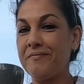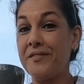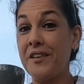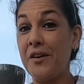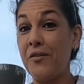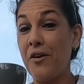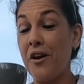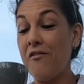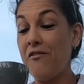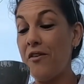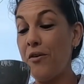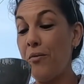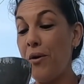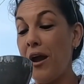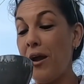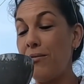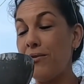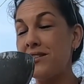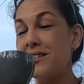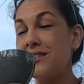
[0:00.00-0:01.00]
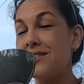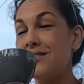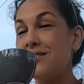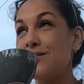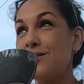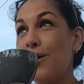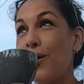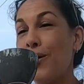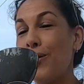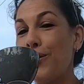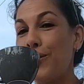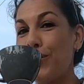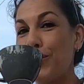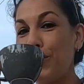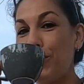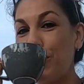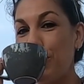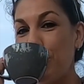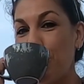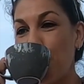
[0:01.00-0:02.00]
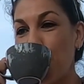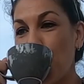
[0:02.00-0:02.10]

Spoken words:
they're everywhere, which is so good.